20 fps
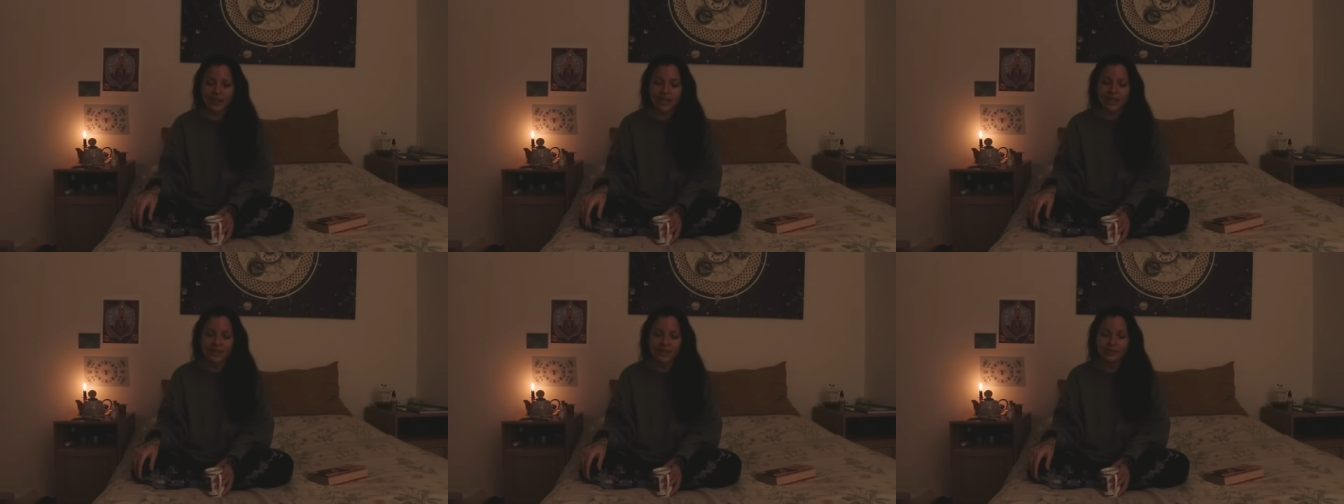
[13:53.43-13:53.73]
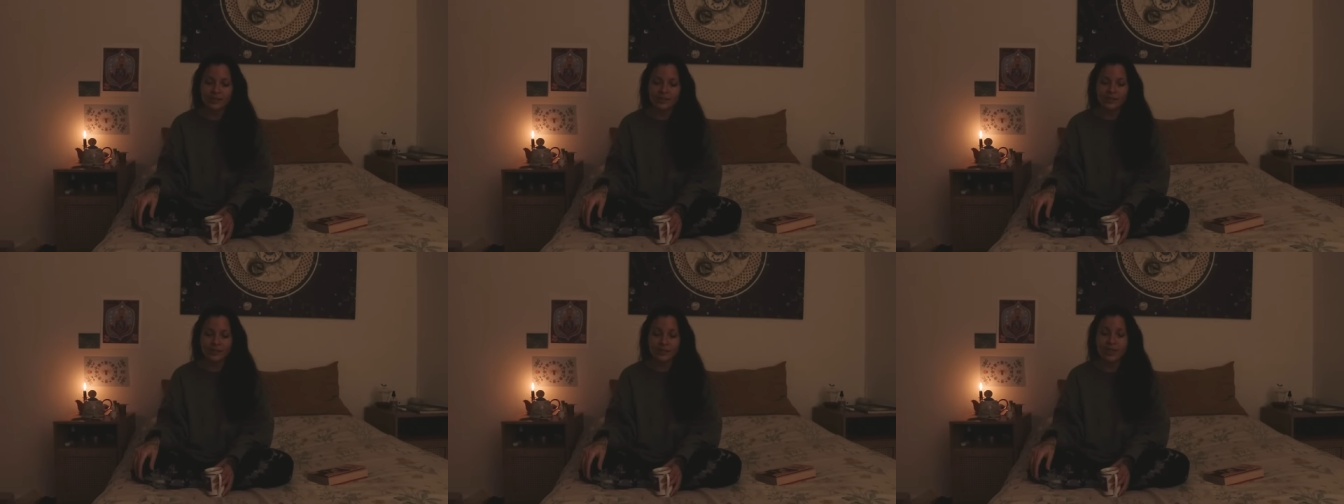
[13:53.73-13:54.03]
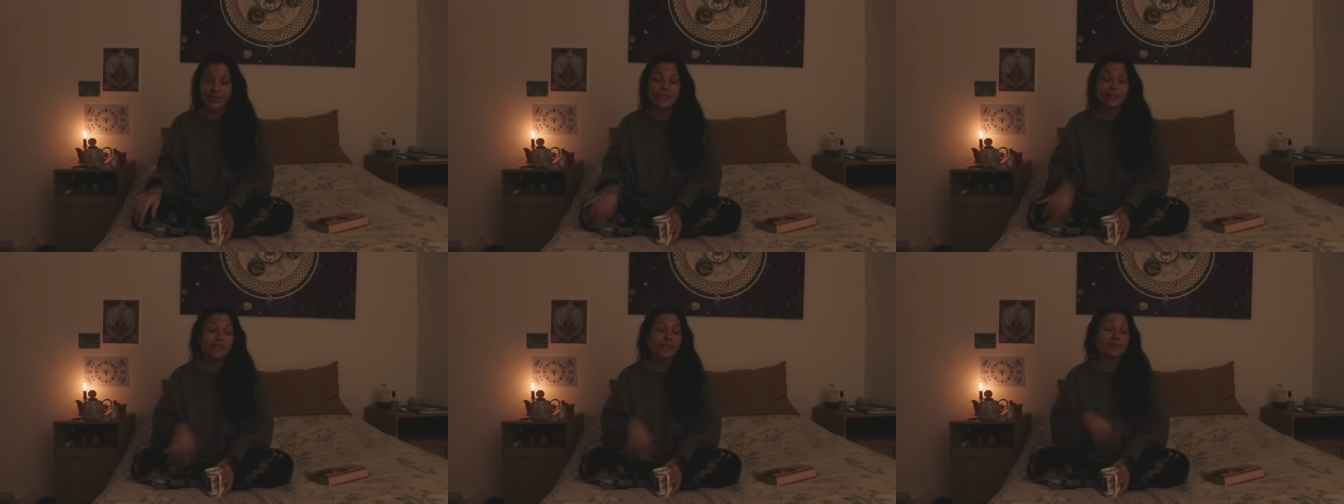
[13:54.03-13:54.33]
And
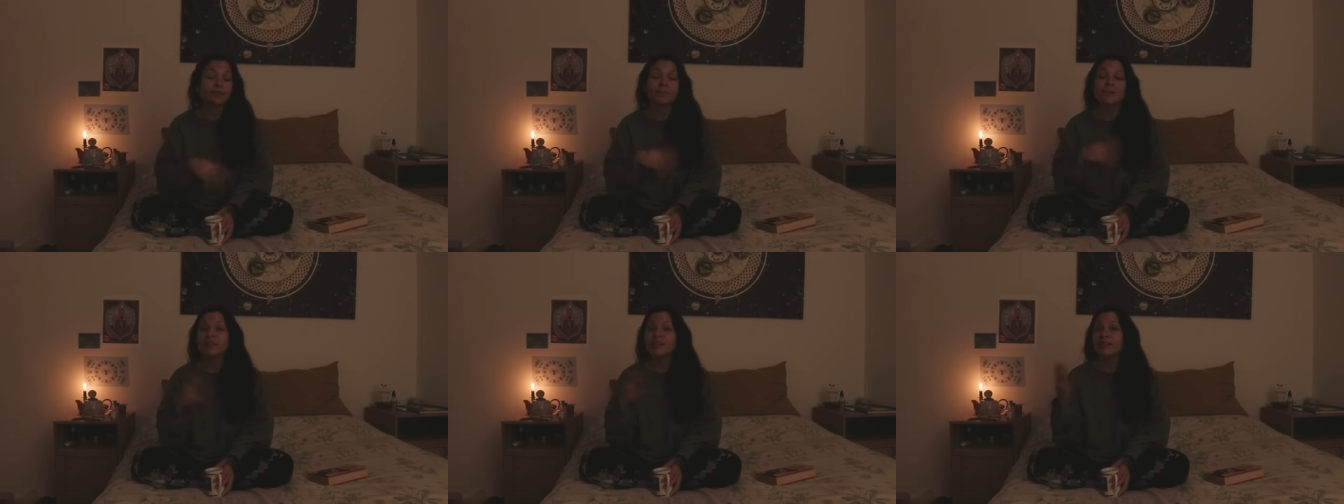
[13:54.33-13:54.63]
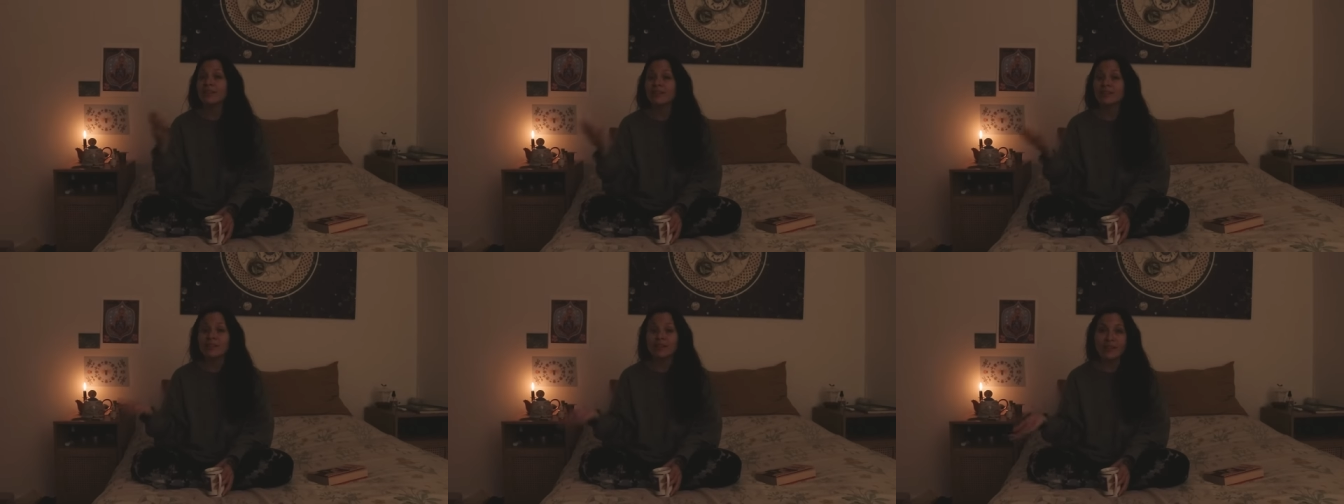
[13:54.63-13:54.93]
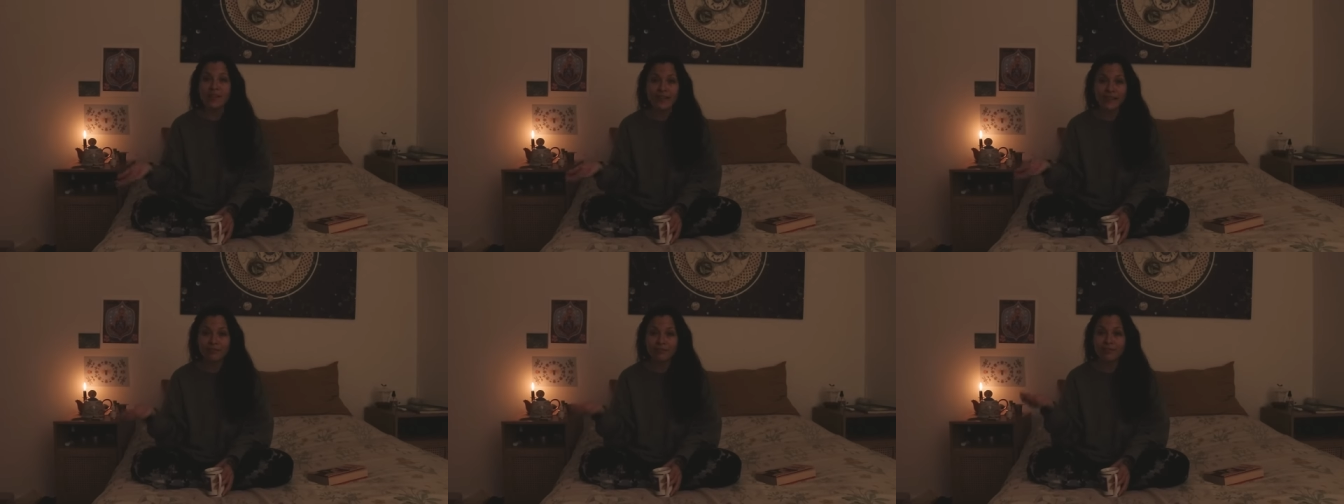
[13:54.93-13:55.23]
that's been
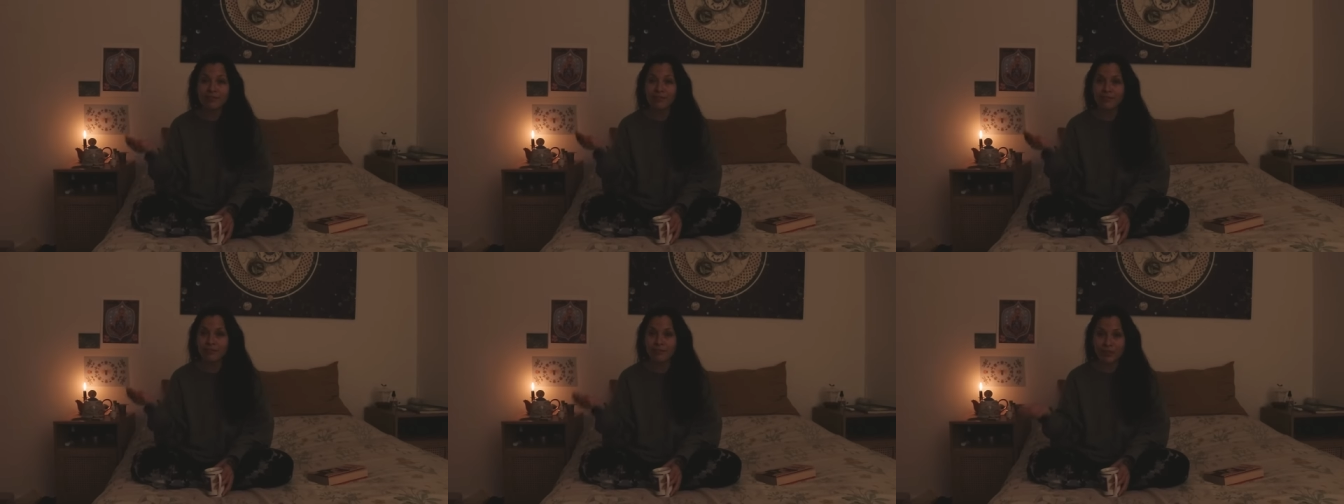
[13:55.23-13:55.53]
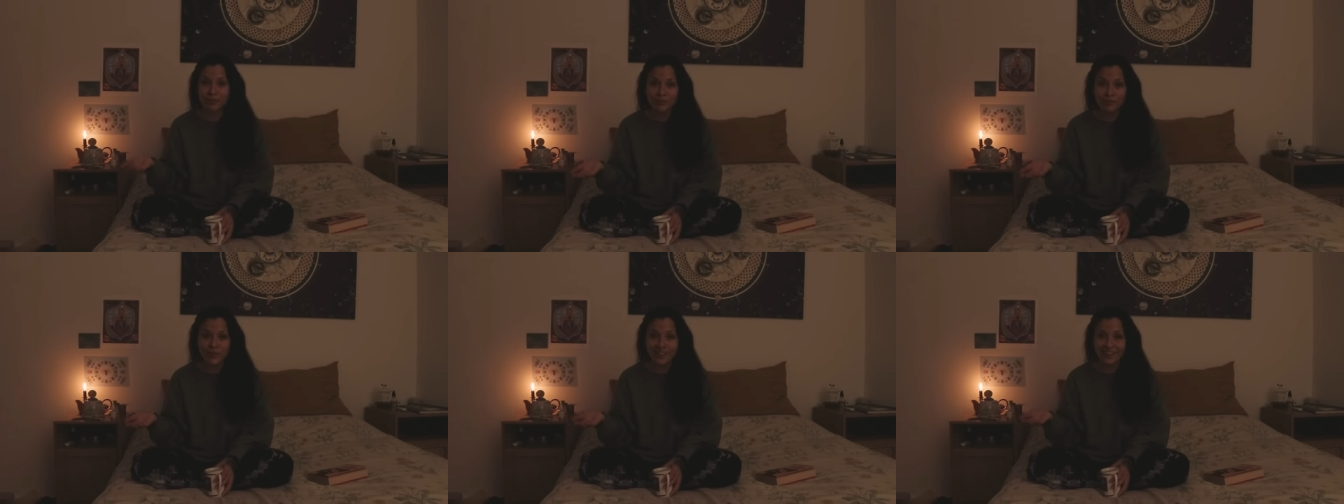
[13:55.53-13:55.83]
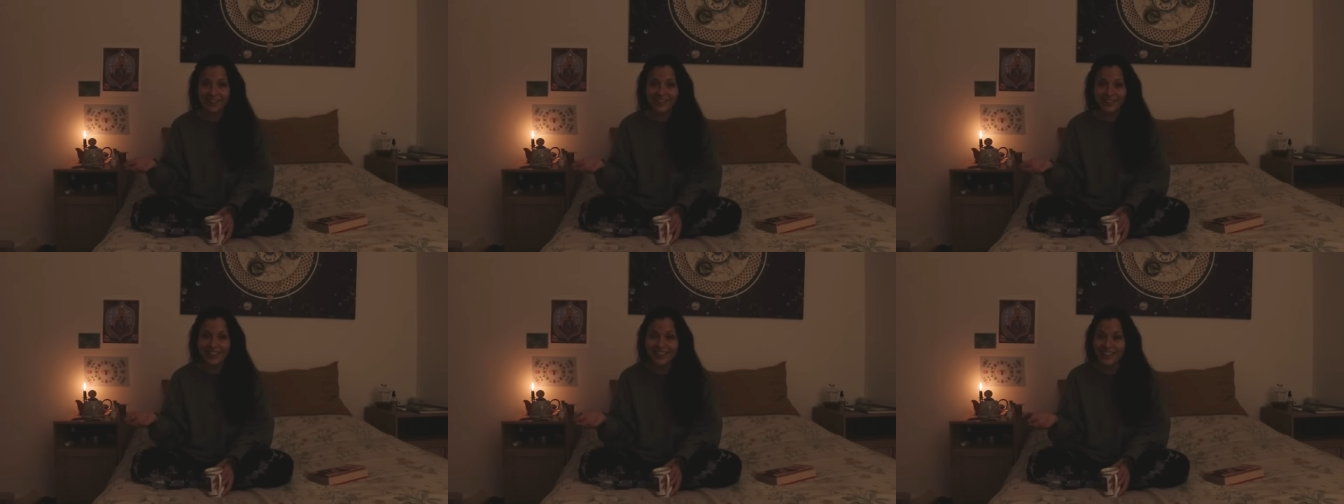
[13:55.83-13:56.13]
life for
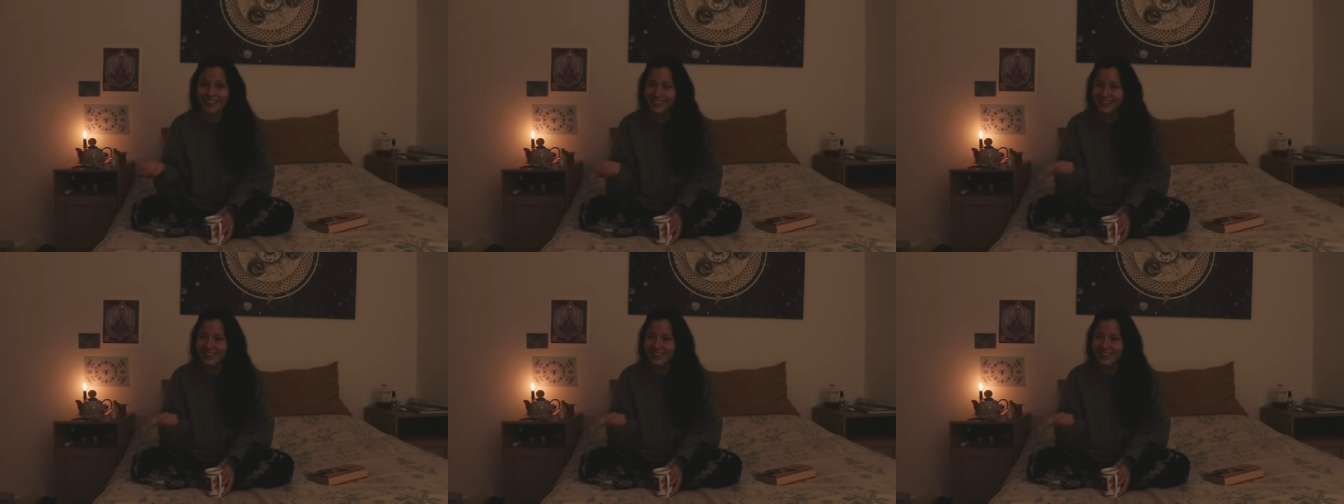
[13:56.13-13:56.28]
me